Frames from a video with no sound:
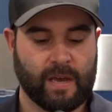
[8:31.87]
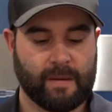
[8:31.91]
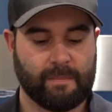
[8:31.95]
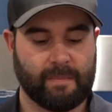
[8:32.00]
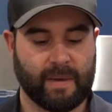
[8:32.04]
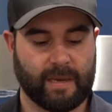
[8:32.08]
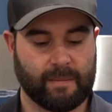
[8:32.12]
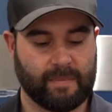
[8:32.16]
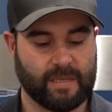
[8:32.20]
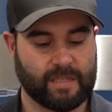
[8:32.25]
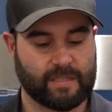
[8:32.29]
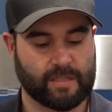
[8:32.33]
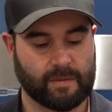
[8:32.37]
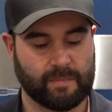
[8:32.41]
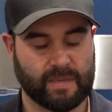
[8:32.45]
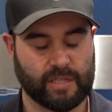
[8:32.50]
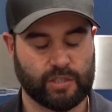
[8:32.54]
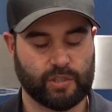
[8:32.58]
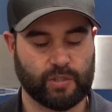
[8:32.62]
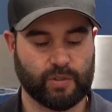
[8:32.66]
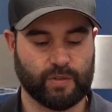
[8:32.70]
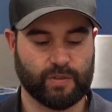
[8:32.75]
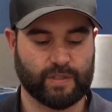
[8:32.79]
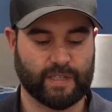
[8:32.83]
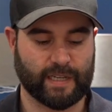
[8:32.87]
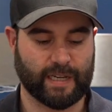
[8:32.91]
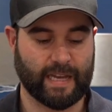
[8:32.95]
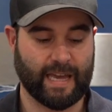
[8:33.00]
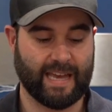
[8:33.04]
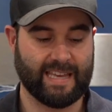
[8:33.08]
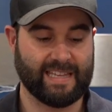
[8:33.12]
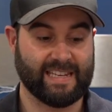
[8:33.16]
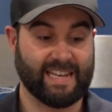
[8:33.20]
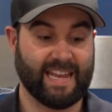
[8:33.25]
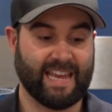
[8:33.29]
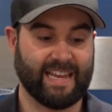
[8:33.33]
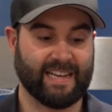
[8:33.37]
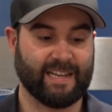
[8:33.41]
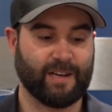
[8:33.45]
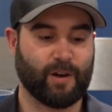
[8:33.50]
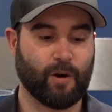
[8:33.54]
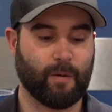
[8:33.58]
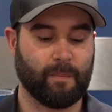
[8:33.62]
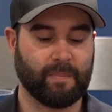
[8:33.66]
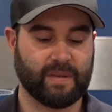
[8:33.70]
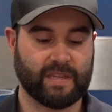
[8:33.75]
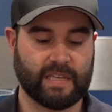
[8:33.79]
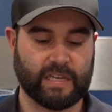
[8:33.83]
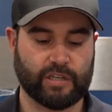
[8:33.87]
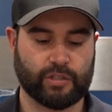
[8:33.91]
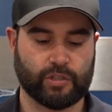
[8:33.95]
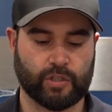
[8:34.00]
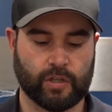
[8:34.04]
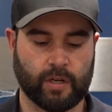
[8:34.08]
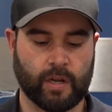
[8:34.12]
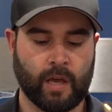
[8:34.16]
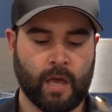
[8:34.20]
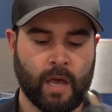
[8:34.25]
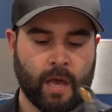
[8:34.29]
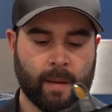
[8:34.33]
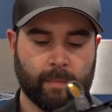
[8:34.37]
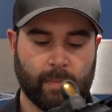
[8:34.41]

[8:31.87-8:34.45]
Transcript: maybe some issues in competition.